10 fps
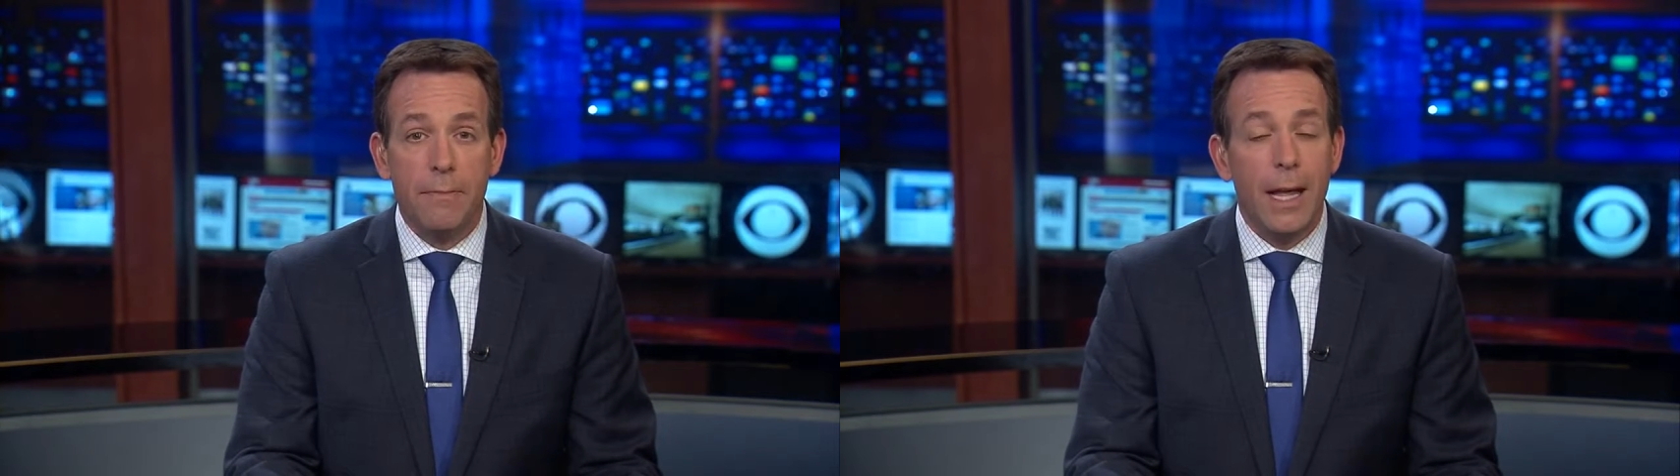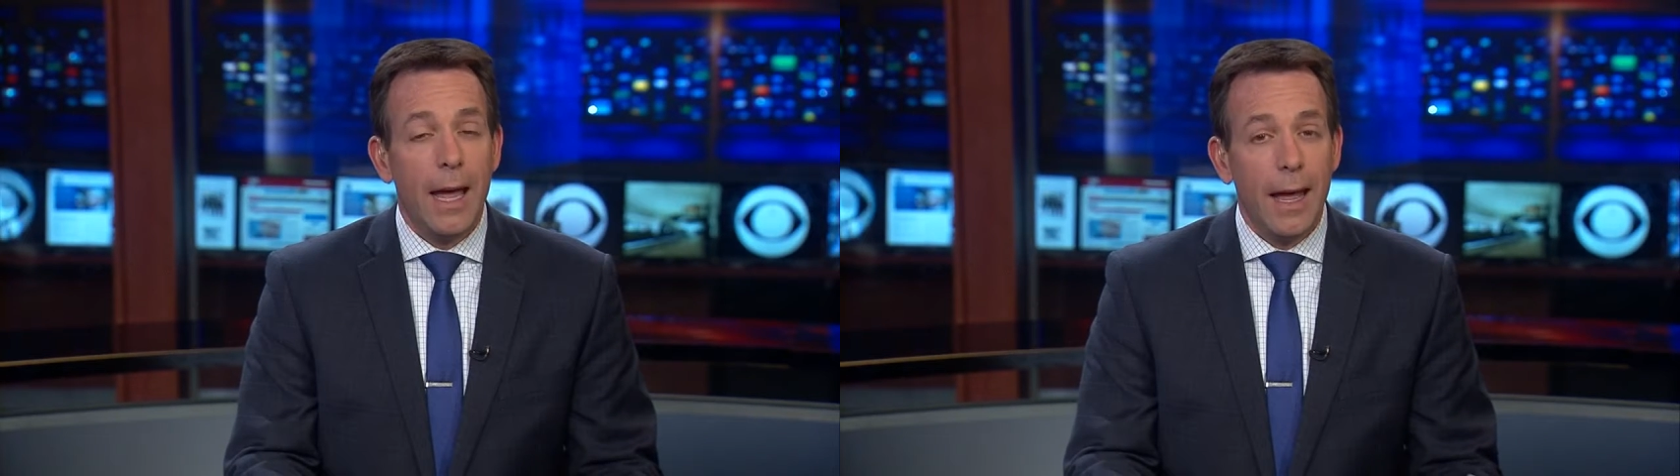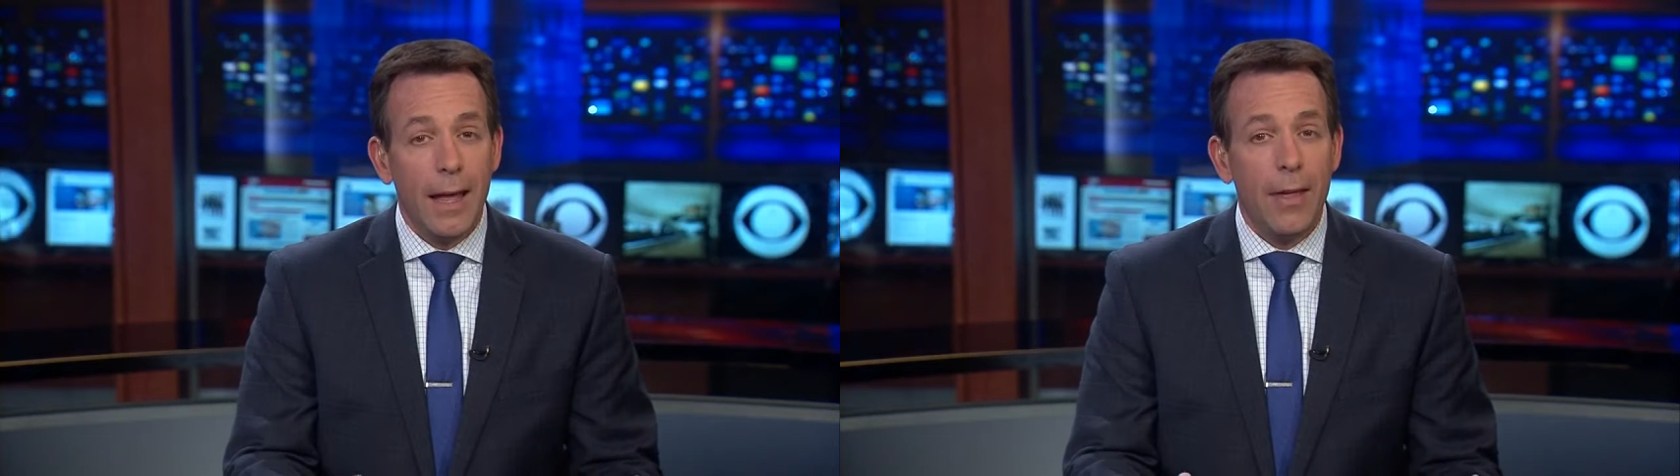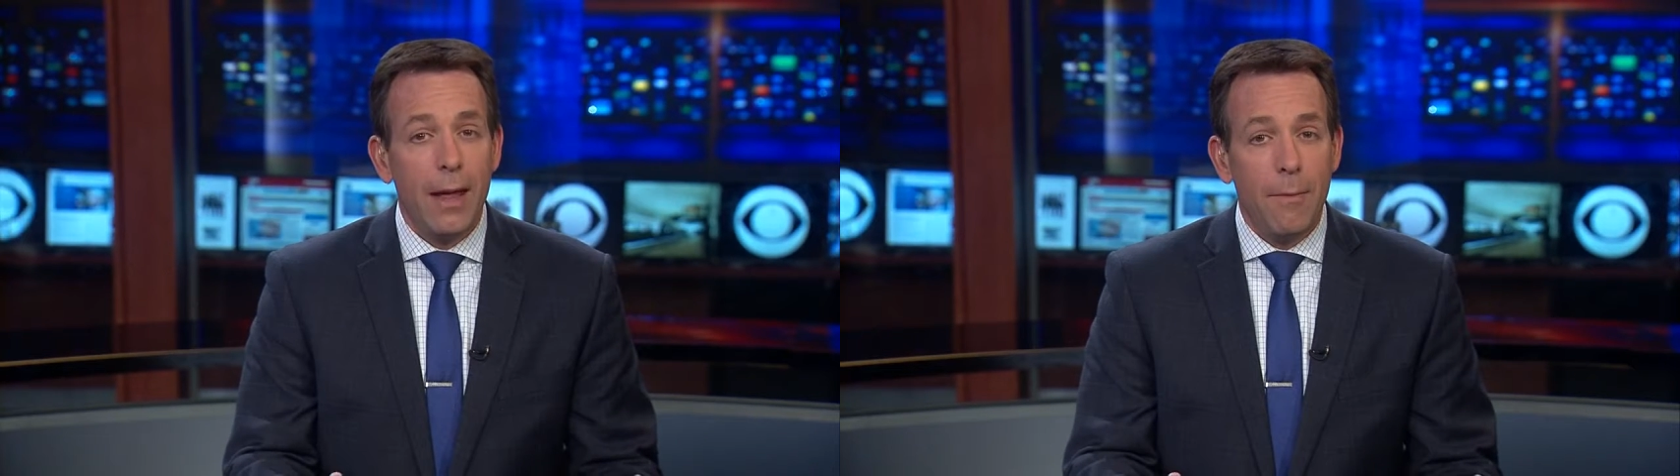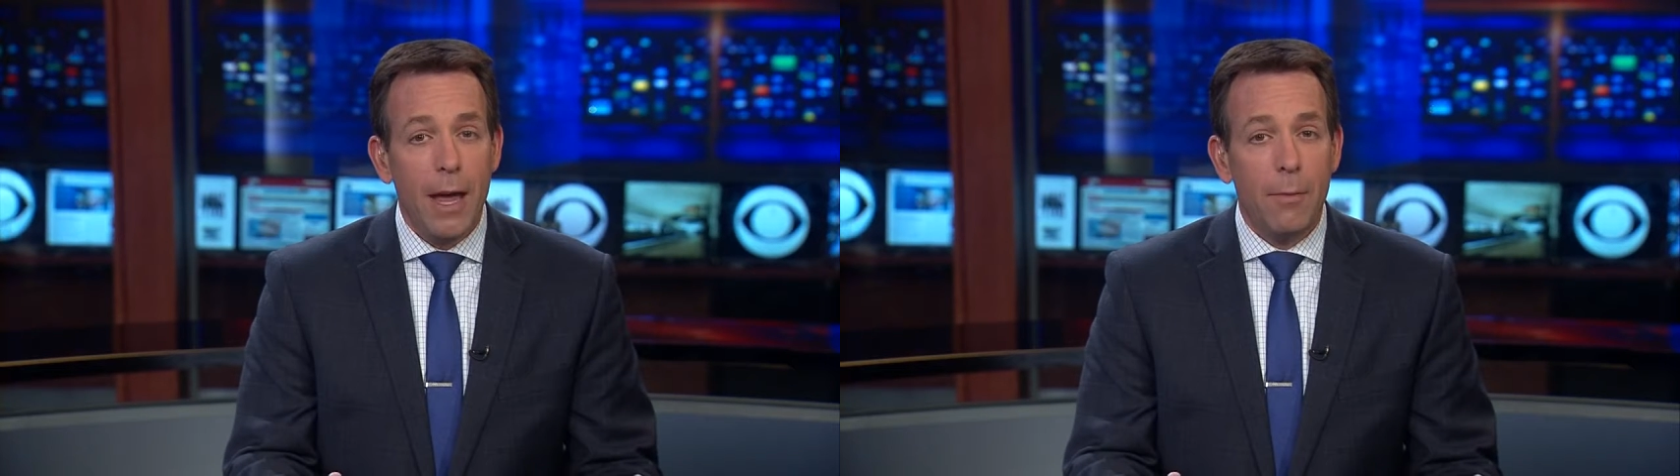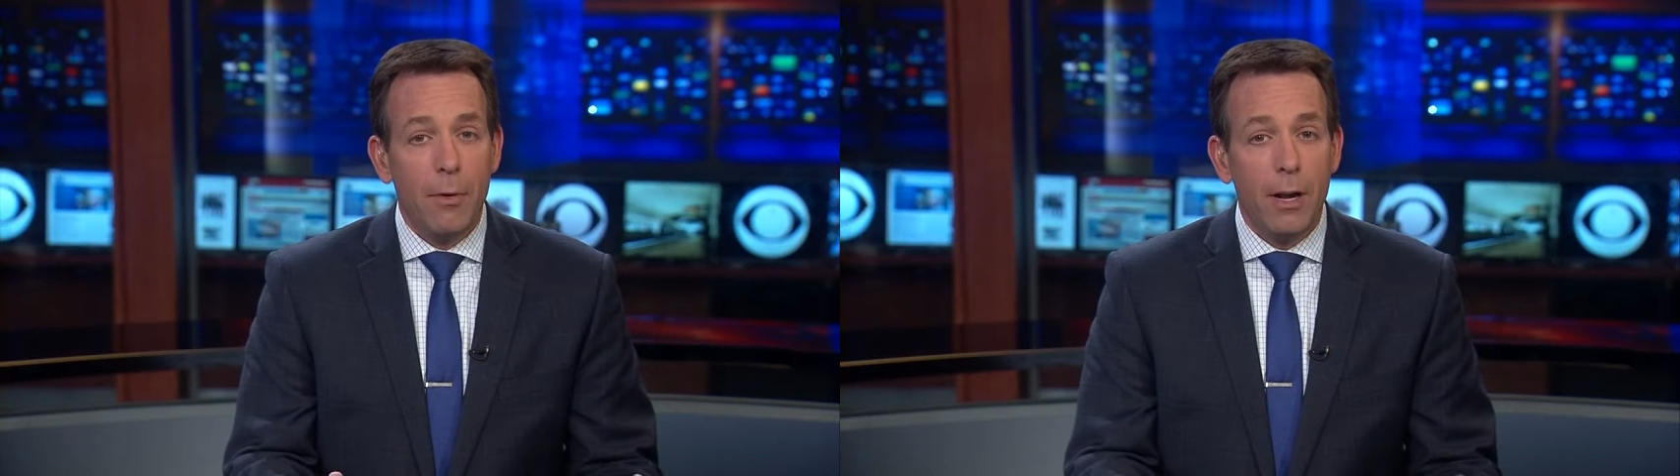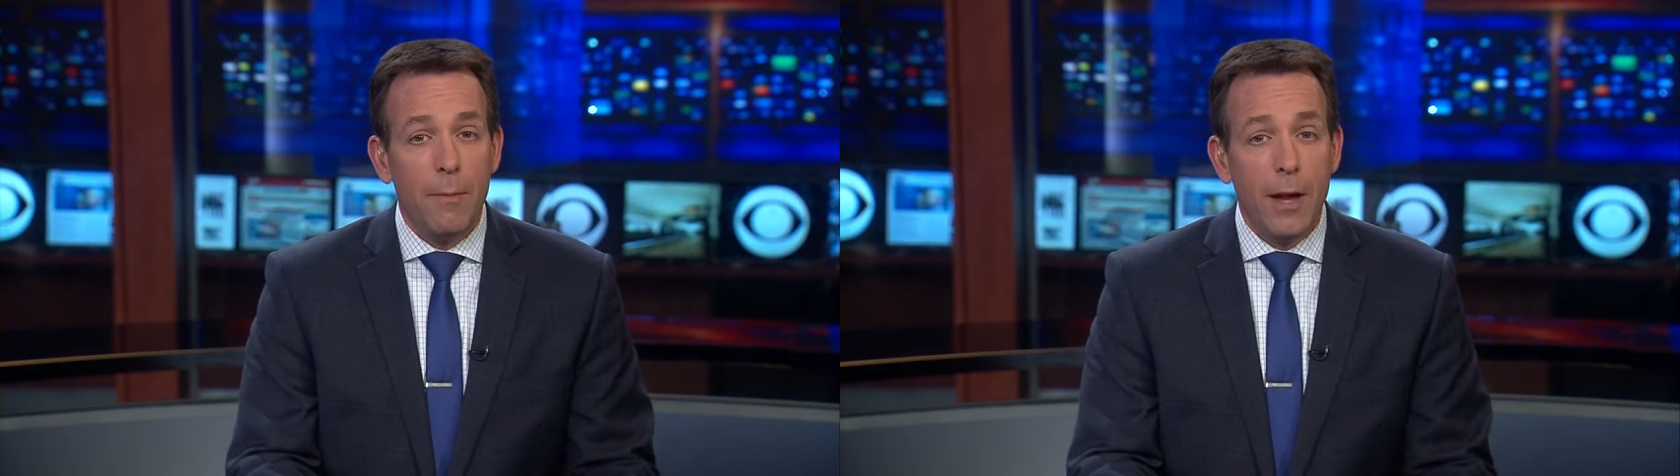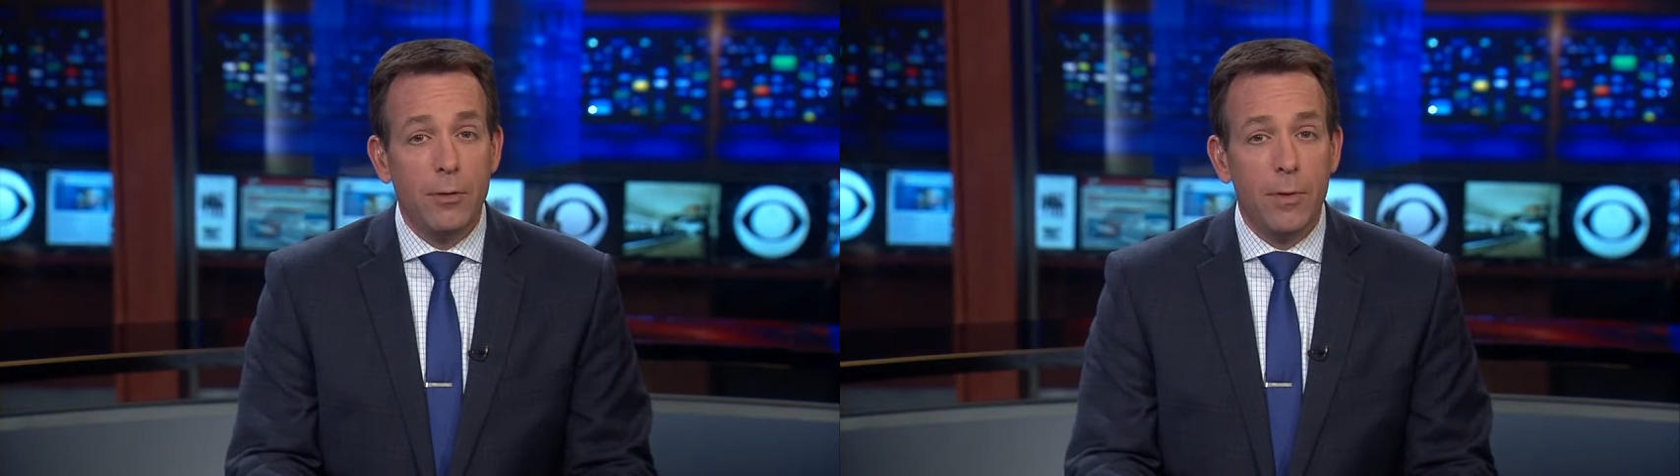yeah, they made a pretty
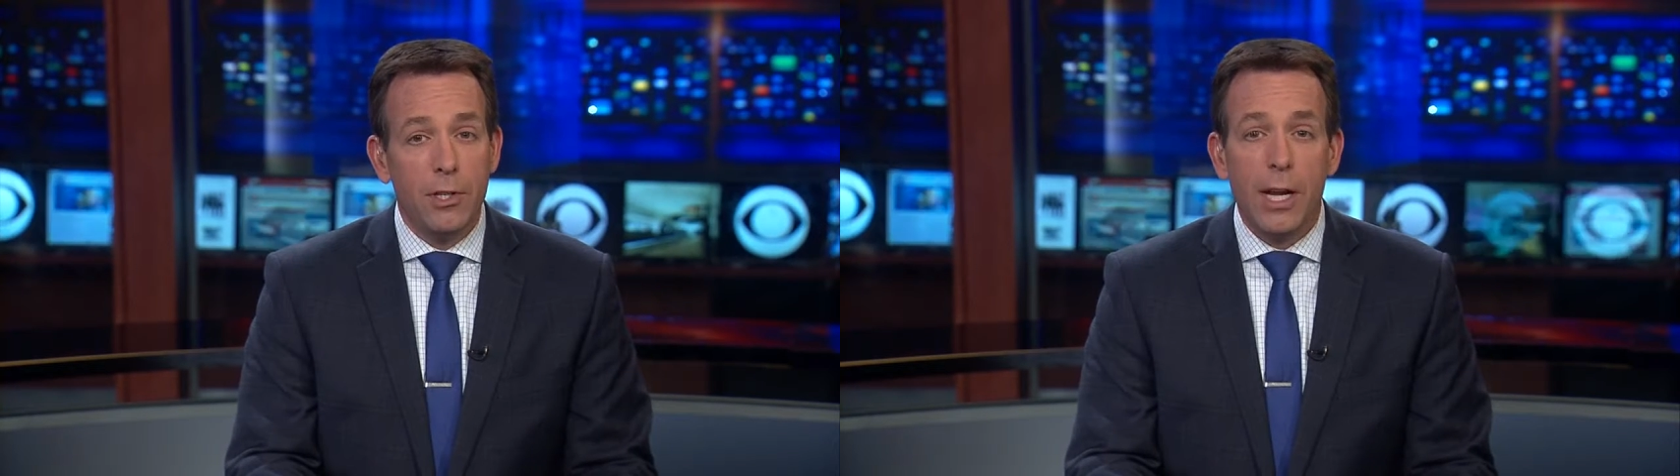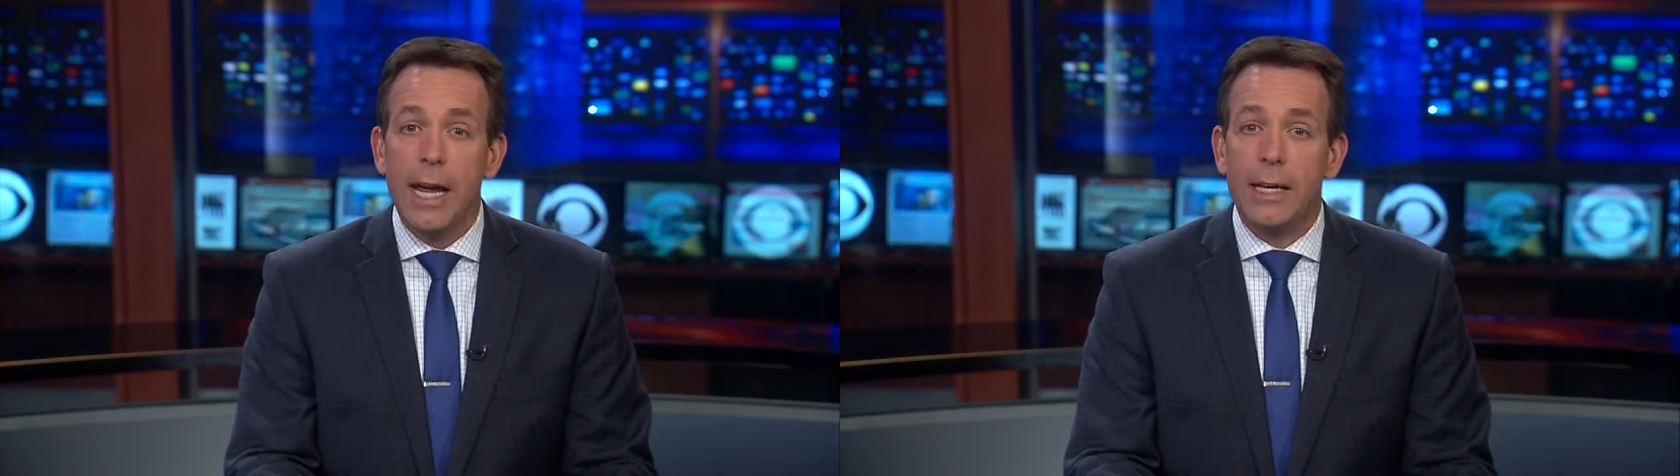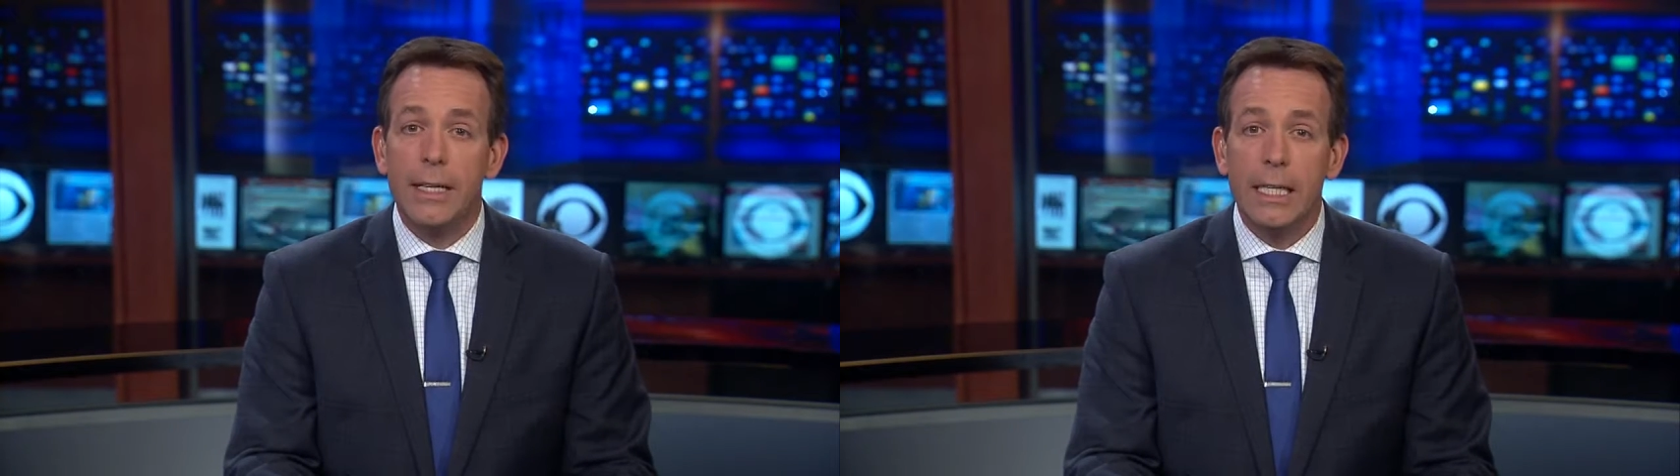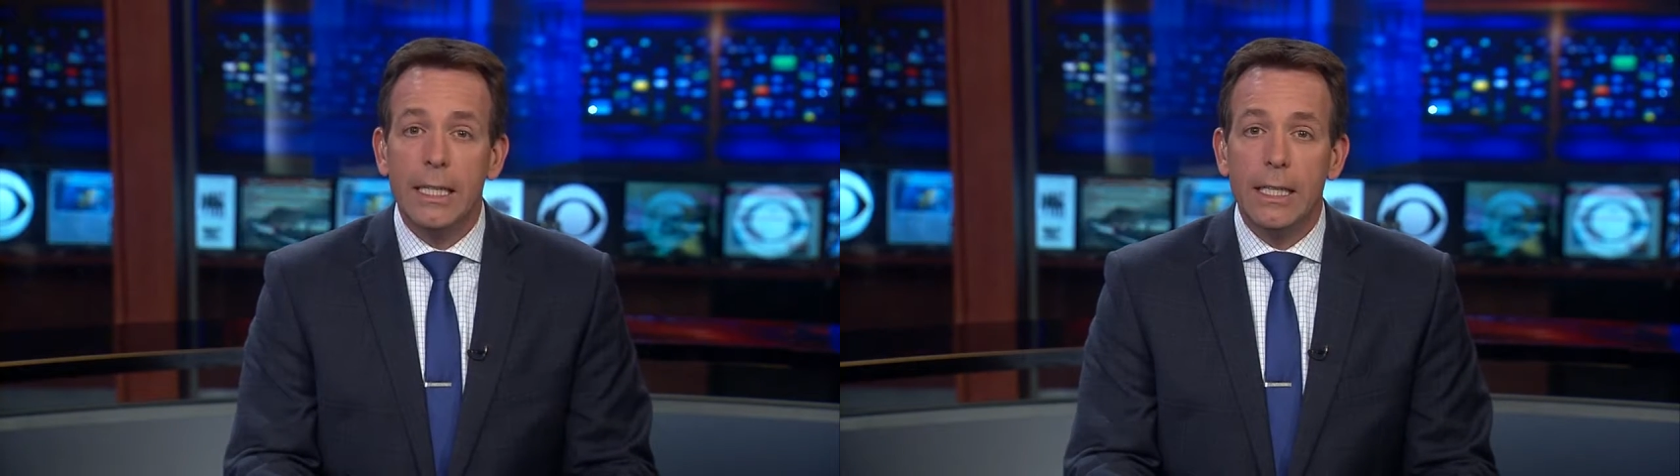major mistake.